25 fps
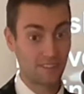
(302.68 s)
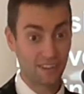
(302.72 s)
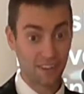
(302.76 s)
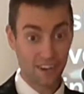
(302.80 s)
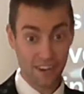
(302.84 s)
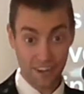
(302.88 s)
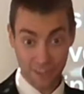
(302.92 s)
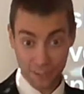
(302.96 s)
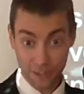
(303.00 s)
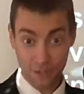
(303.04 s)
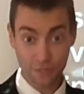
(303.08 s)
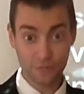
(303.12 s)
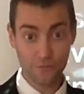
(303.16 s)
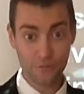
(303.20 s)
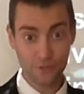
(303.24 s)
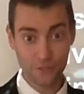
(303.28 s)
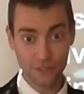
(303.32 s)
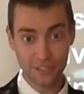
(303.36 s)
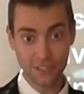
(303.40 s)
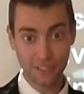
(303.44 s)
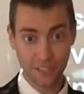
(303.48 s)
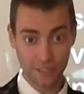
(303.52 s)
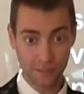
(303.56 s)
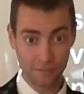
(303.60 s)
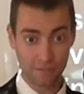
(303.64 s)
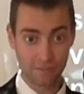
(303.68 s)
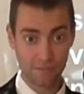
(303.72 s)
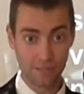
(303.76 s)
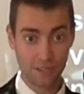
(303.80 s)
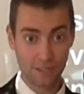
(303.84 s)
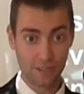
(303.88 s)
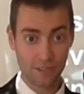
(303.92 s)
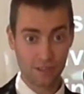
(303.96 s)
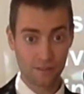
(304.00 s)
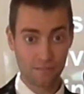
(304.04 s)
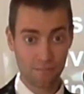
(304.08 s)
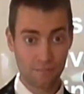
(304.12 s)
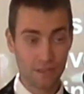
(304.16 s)
are converting
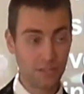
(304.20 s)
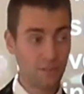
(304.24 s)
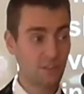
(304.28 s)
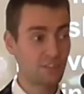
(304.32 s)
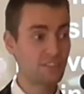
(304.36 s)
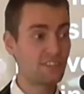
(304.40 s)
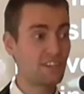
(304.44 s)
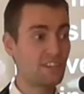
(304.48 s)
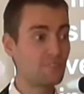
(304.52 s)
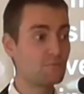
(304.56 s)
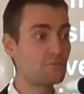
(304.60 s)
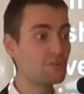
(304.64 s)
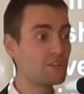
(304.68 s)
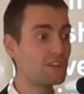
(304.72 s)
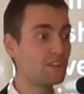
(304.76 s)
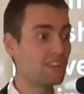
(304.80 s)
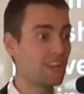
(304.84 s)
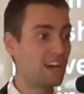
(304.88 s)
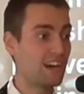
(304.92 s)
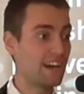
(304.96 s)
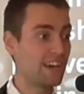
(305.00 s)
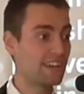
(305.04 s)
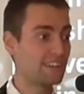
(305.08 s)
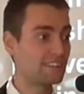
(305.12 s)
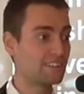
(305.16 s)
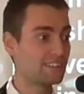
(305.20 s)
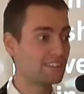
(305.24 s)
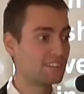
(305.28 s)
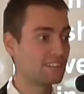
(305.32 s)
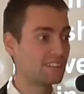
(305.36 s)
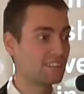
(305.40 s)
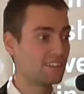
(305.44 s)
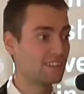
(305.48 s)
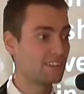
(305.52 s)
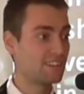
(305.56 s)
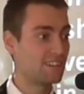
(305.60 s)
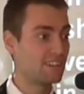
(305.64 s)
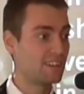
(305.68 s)
because they realize
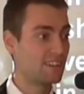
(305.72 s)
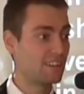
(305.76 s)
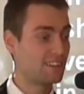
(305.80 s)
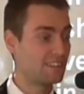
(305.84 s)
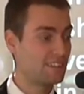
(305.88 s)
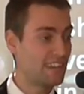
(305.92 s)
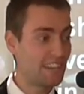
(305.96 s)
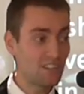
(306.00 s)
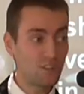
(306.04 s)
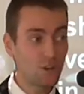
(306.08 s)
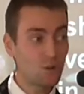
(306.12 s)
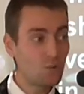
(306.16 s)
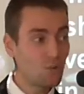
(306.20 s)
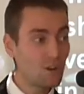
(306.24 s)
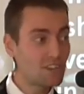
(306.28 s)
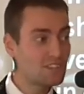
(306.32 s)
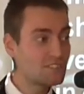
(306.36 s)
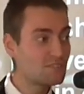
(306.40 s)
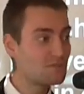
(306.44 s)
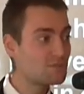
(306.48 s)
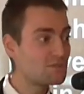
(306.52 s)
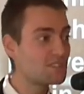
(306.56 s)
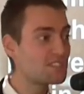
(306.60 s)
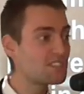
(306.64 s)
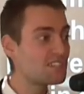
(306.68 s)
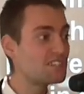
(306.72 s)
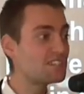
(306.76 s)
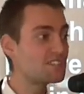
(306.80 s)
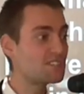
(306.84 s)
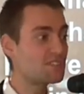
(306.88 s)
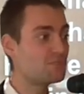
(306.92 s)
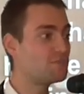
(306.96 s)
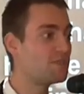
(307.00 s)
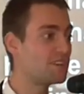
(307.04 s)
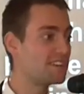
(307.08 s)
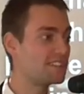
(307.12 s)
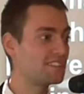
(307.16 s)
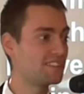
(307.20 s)
they don't want to cease
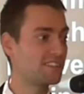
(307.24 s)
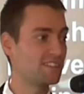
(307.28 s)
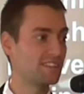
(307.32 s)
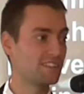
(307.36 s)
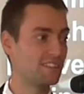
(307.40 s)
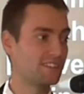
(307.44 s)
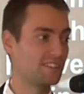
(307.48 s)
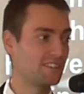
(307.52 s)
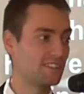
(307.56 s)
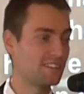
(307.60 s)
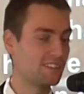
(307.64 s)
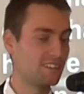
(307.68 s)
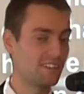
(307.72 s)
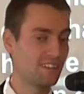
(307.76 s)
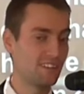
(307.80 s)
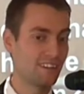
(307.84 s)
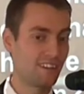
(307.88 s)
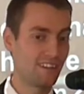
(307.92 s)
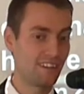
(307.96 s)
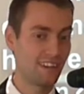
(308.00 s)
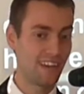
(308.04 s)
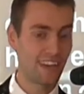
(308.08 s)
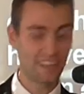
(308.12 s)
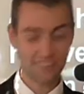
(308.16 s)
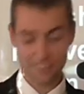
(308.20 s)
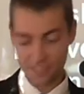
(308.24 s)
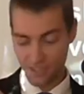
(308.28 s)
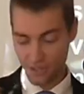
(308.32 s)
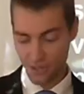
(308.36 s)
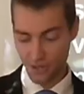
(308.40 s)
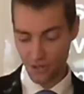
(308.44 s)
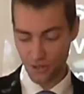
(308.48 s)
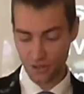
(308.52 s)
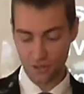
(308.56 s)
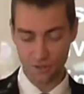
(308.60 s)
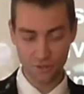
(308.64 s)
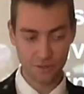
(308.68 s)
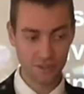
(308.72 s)
to exist. And
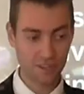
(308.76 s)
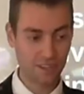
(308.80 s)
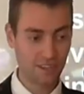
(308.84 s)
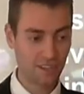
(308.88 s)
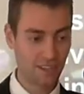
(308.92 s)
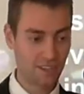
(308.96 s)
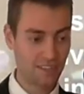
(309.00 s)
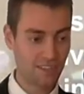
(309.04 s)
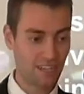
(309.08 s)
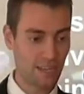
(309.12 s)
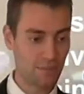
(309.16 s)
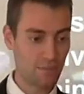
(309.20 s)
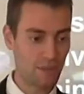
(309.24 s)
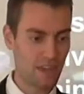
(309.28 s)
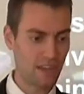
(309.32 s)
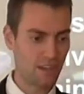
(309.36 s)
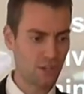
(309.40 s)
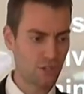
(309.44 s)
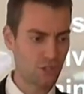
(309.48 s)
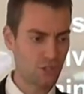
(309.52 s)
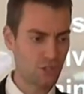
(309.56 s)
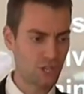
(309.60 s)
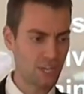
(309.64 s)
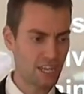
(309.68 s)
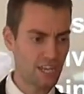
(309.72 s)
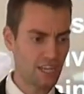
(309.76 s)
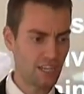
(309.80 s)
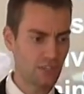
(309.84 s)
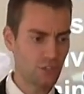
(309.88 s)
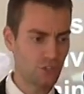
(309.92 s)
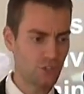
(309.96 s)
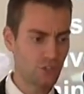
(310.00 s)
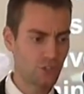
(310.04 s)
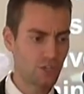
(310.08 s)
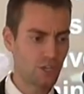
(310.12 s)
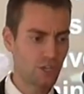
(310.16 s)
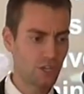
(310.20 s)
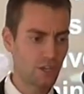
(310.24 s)
so they make a
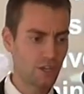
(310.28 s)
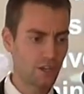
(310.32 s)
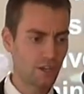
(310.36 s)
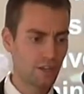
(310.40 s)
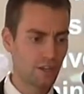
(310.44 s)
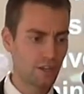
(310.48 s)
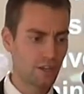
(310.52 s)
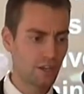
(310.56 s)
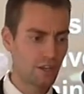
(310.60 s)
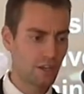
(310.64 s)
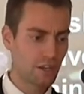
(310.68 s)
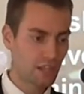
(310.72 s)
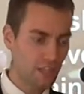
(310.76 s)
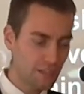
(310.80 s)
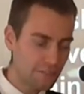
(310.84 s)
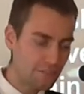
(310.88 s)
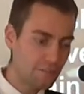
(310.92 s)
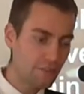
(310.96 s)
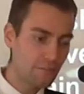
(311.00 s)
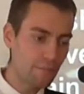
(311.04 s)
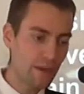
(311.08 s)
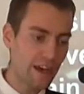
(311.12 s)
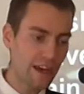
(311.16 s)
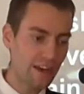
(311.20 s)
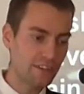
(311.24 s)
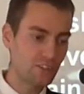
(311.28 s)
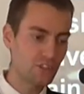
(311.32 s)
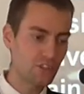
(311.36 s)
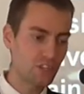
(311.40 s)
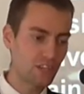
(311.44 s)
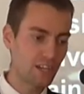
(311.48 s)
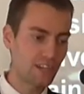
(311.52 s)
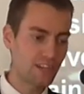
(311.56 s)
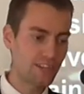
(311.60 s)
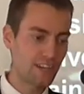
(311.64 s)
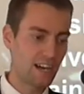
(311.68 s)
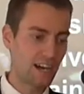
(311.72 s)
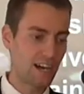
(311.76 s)
change. If a man
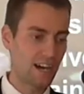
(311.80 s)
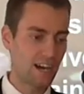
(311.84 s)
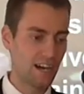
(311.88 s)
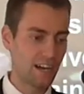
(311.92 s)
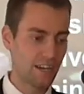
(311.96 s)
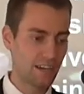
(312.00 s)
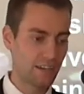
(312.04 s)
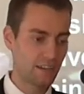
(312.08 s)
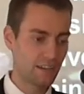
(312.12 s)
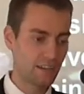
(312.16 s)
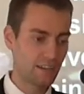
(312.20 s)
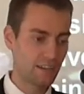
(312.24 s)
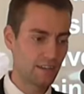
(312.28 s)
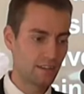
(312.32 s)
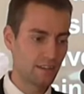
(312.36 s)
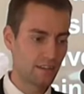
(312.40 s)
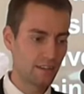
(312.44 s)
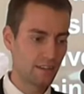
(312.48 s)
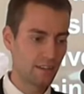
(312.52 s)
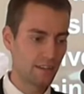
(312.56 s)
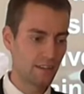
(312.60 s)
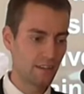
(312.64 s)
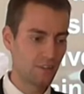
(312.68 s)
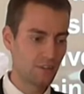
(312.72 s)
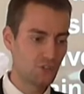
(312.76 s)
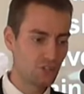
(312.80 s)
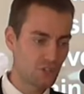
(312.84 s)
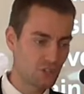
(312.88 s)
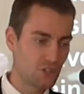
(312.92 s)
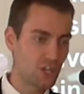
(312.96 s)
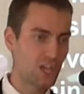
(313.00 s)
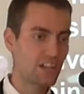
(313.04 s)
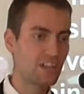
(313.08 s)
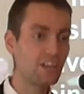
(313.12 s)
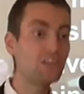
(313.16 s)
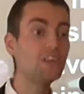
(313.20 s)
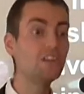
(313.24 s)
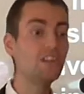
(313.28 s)
shall die, shall
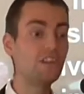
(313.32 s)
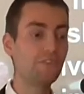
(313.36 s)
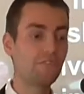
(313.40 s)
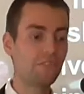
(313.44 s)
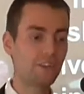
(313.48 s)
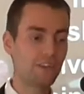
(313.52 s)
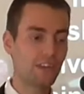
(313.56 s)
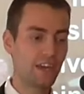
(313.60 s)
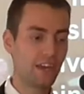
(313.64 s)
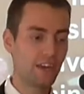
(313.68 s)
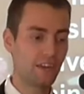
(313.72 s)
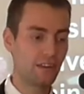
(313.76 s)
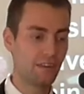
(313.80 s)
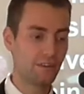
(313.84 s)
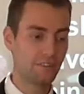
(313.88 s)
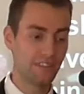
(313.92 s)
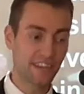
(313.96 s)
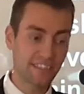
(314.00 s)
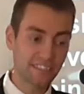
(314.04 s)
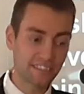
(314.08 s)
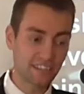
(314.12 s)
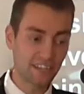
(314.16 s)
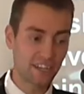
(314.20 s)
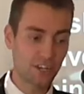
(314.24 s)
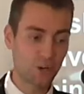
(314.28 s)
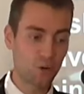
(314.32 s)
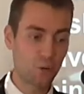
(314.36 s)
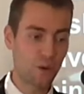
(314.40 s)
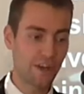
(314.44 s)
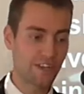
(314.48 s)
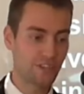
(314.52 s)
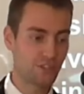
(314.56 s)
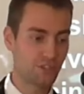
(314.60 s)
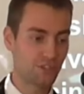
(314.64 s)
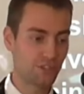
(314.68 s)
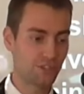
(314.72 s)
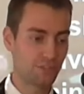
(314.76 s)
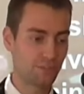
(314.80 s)
he live again? That's our
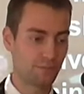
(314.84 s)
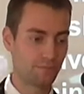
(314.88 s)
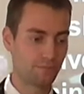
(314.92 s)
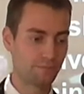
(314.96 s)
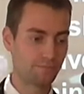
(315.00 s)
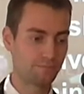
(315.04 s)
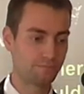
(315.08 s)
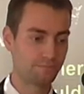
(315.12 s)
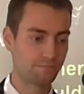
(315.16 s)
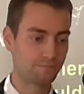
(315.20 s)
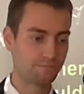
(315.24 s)
question.